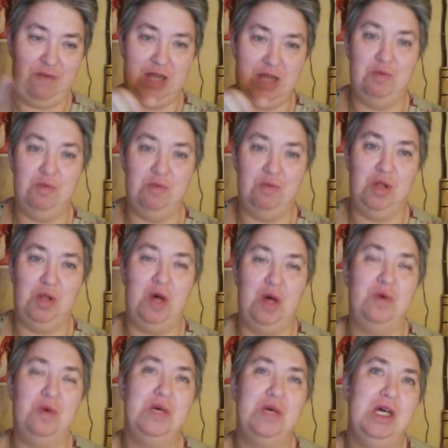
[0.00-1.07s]
down
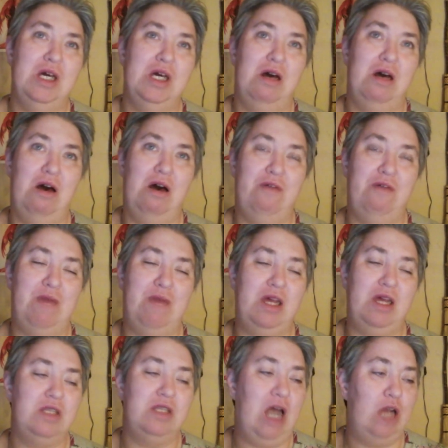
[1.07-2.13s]
below, of my
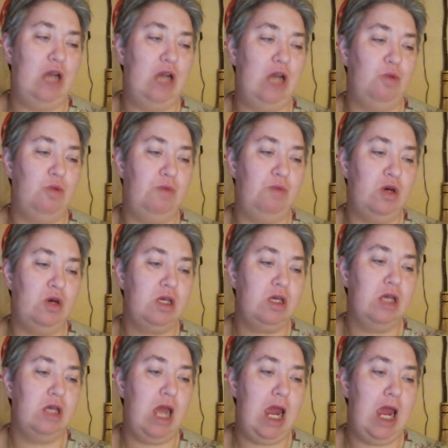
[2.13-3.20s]
untitled book.
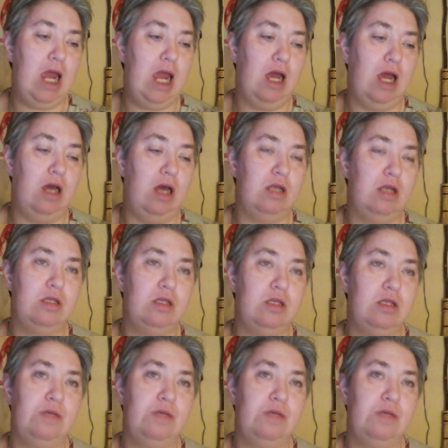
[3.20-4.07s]
And